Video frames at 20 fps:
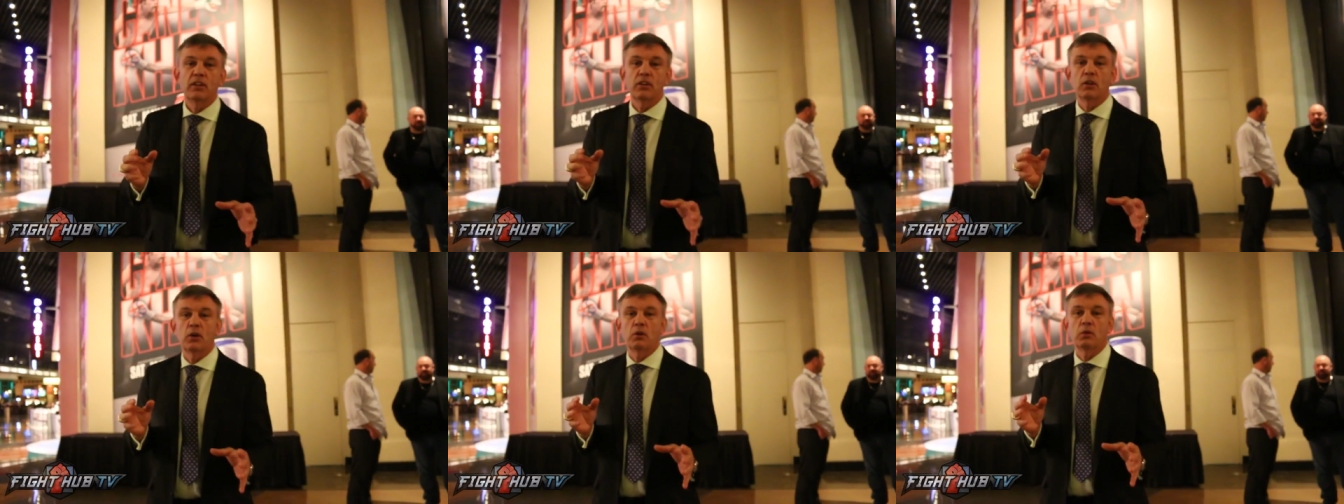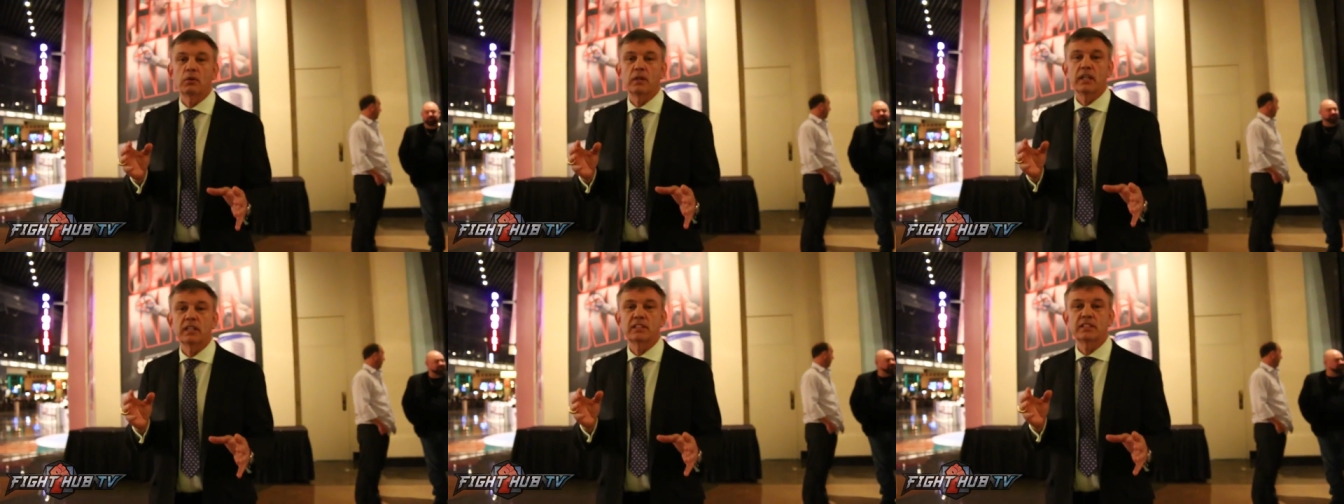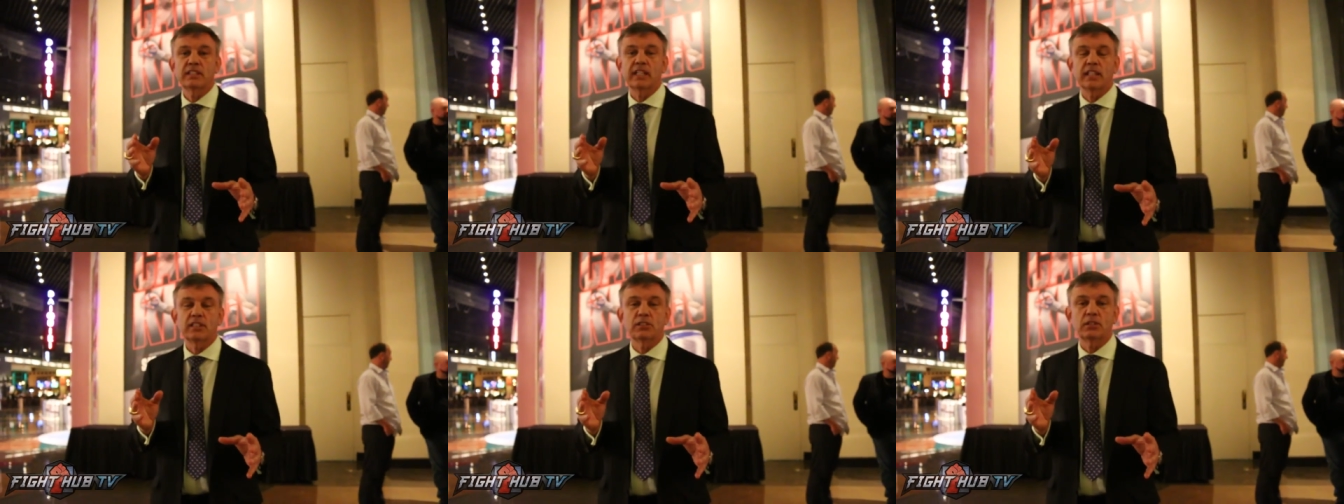you know, it
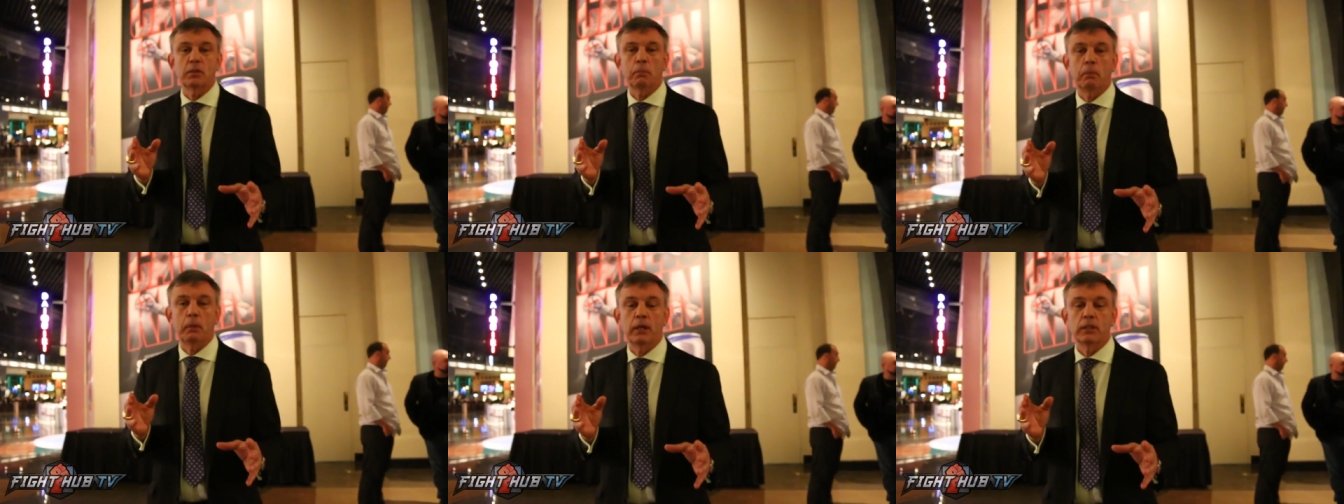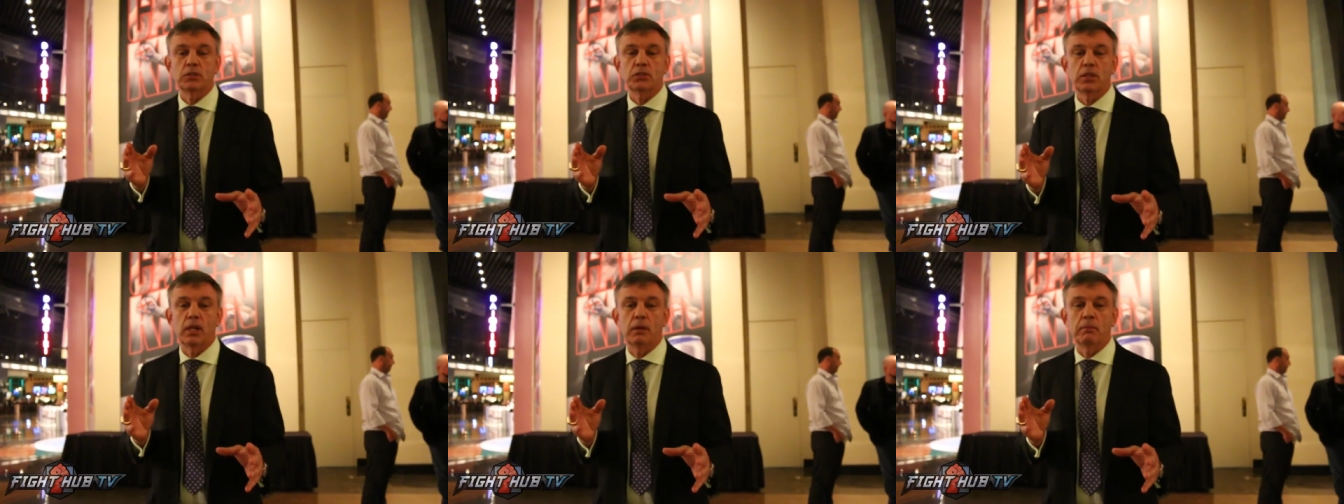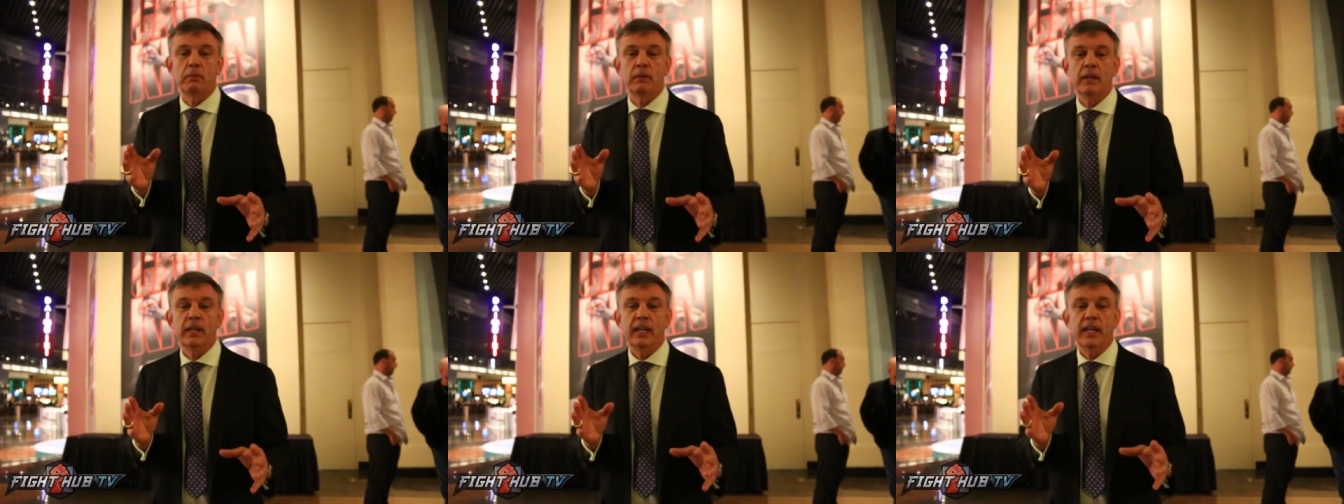sets the punch
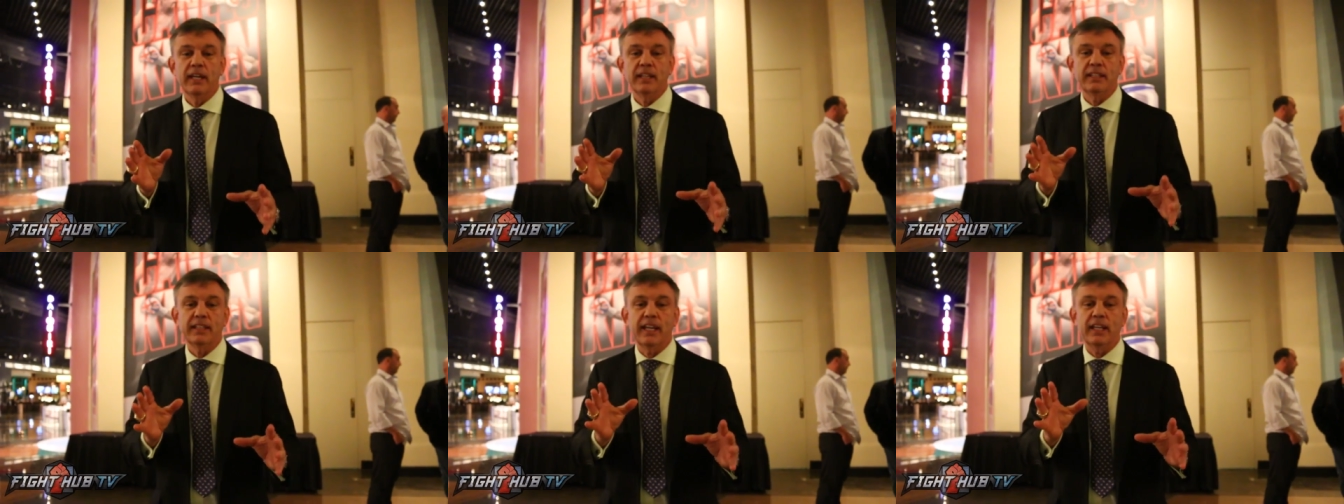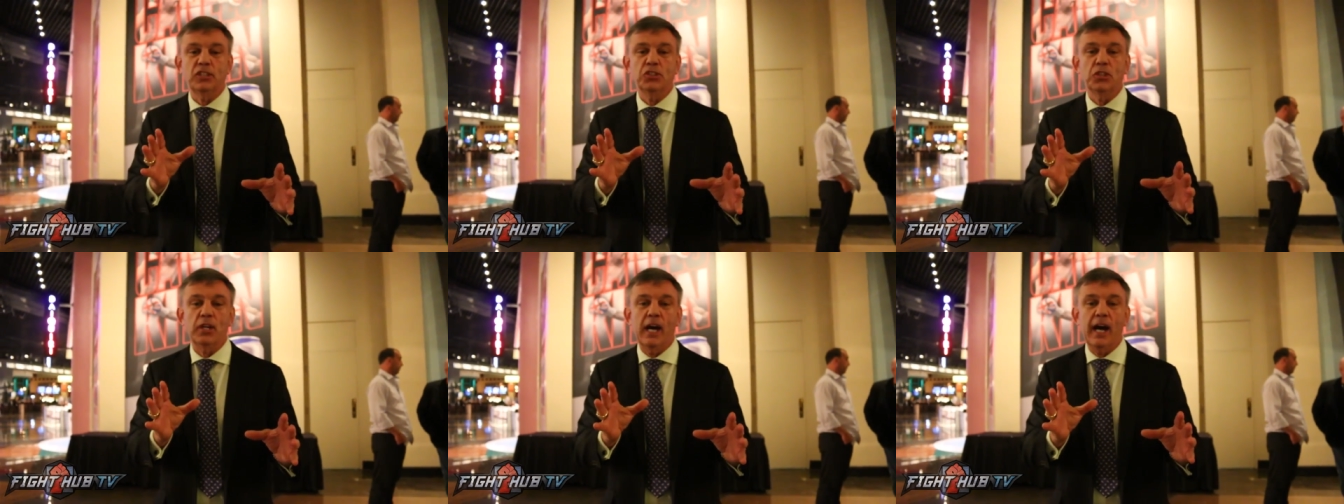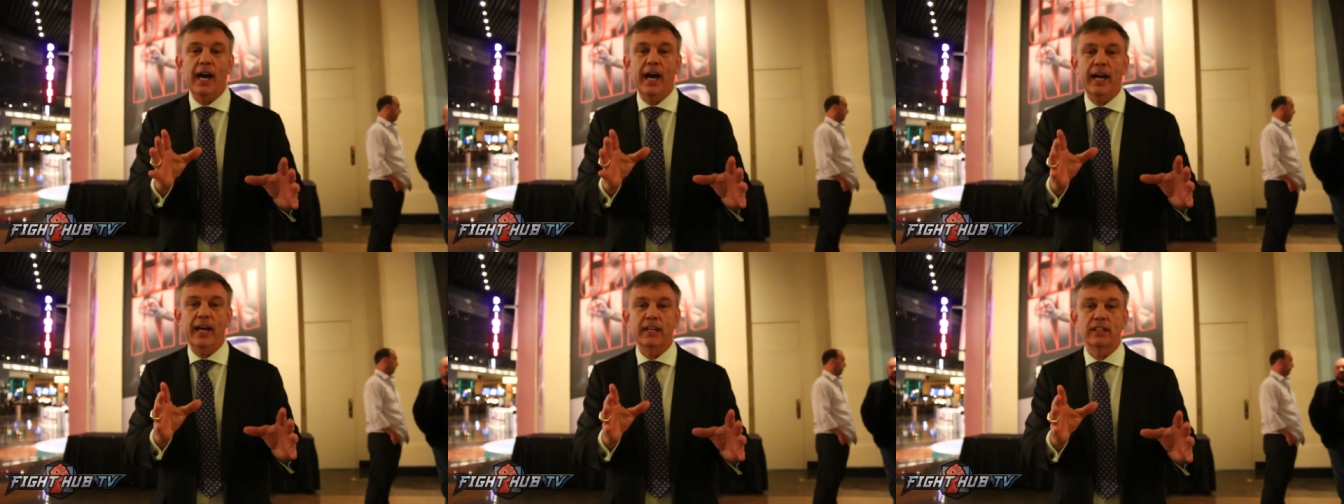up. It takes your
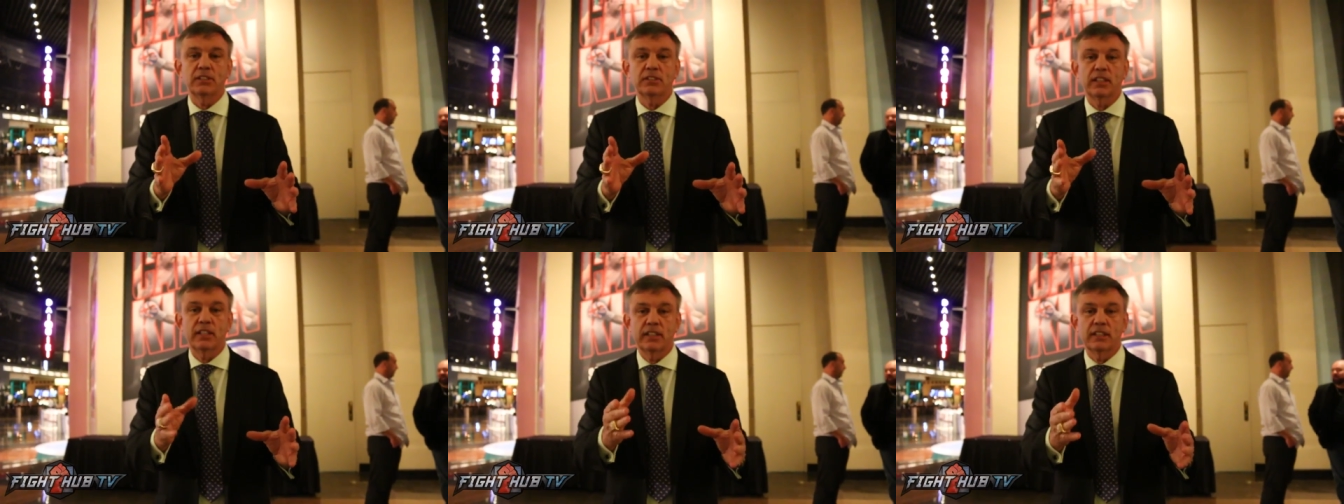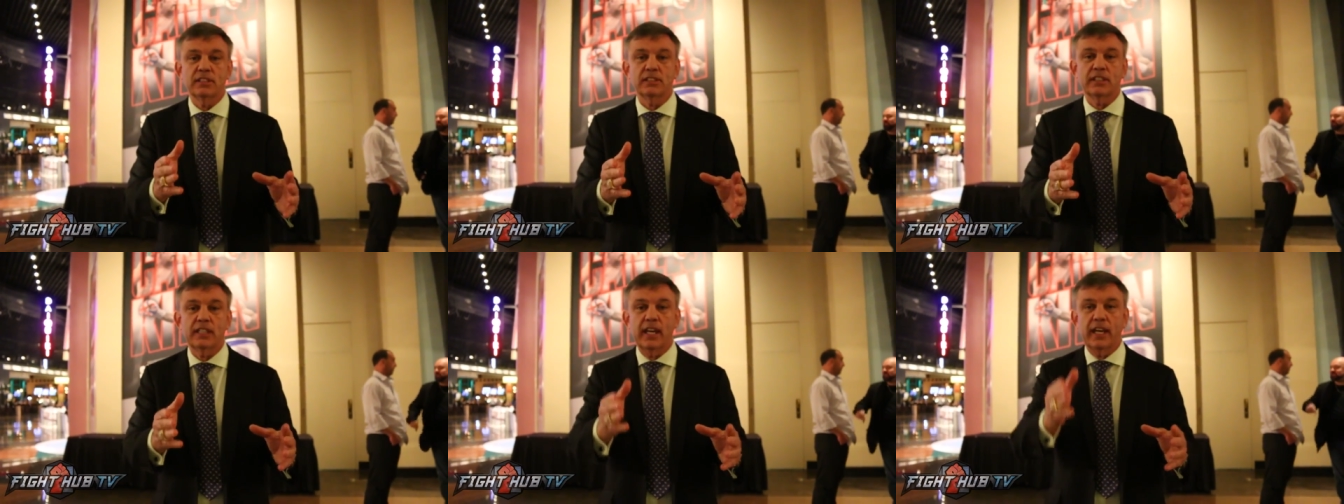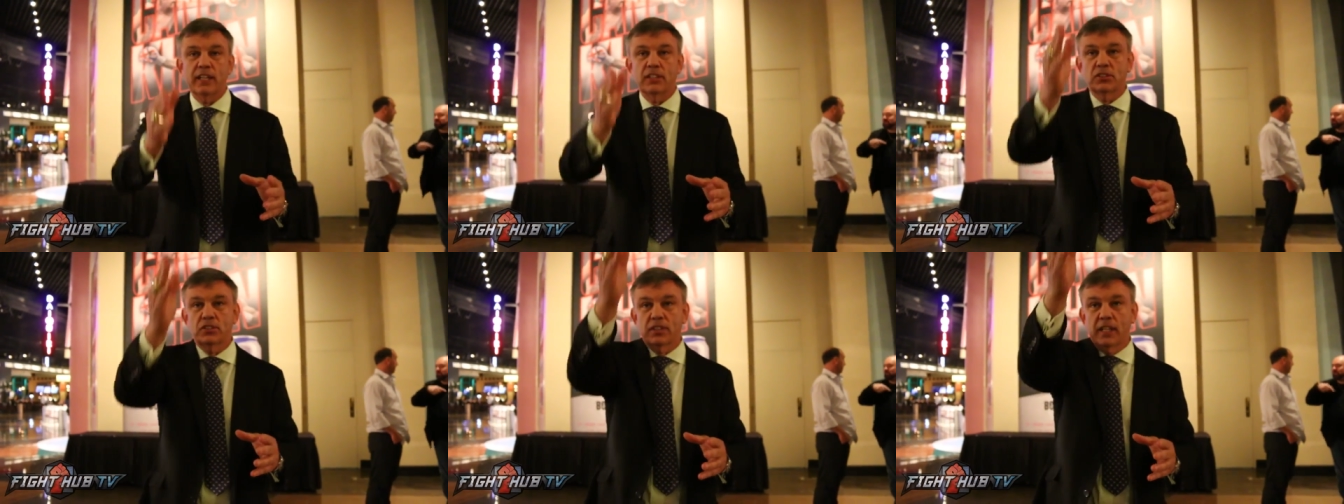eyes, in this
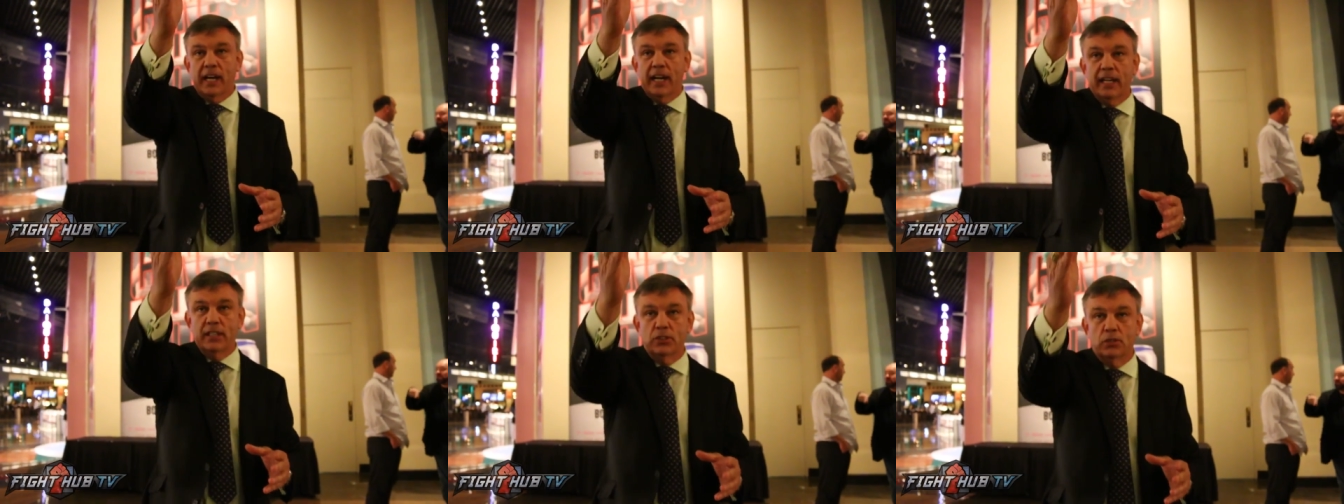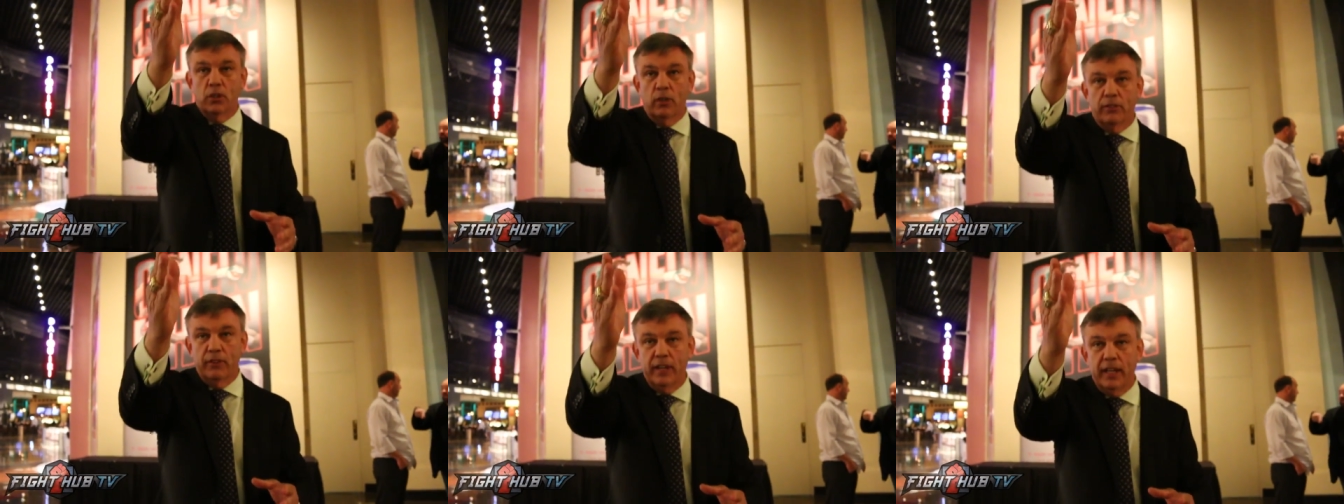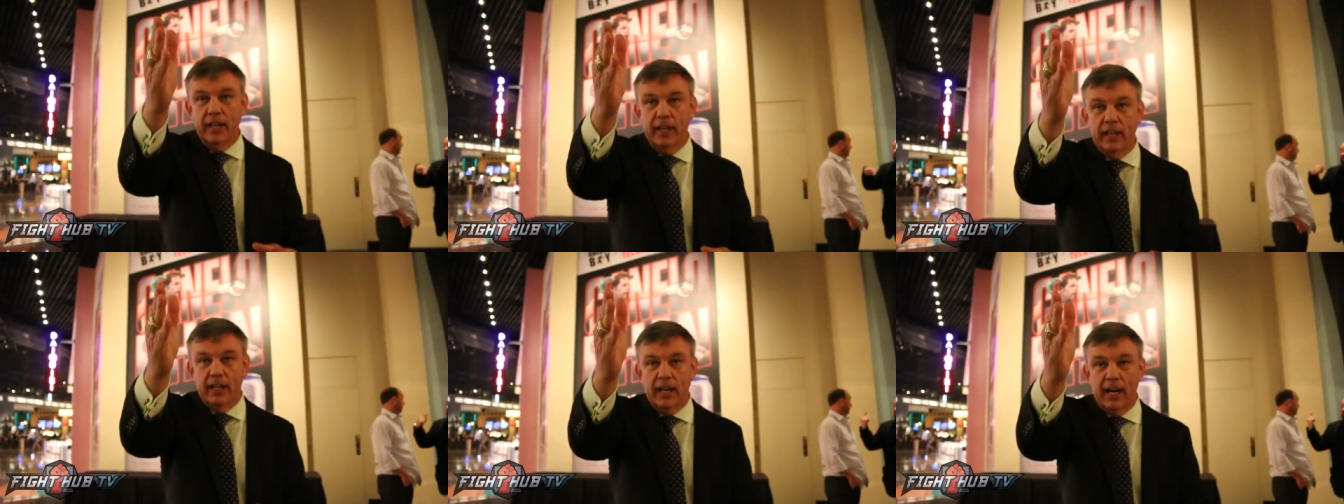case, the eyes over
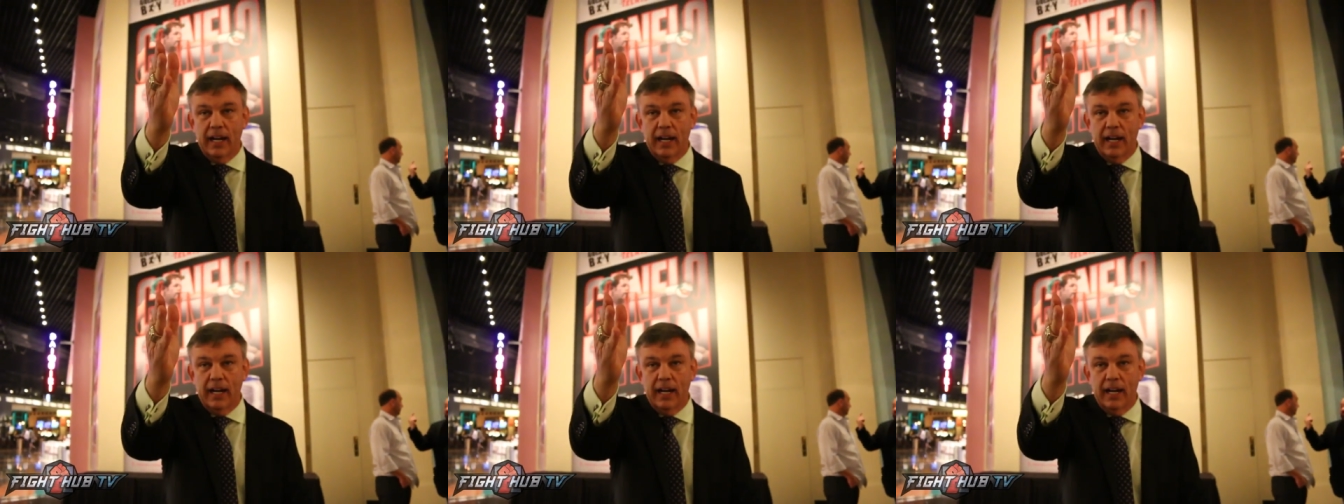here,